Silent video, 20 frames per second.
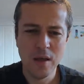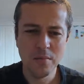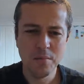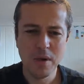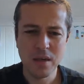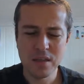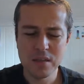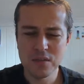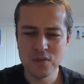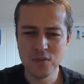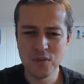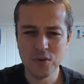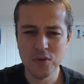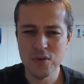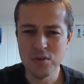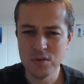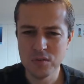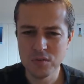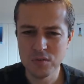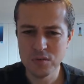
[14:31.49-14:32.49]
But it's for
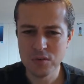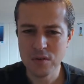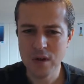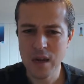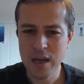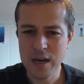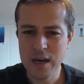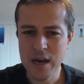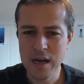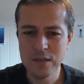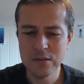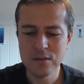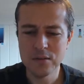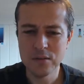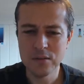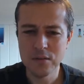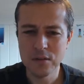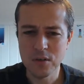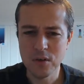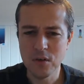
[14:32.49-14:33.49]
you to try it out.
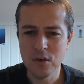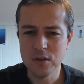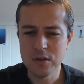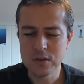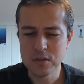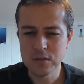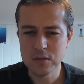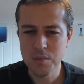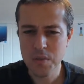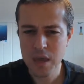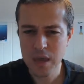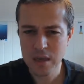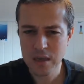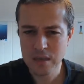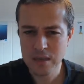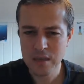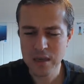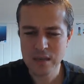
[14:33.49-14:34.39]
It's to make it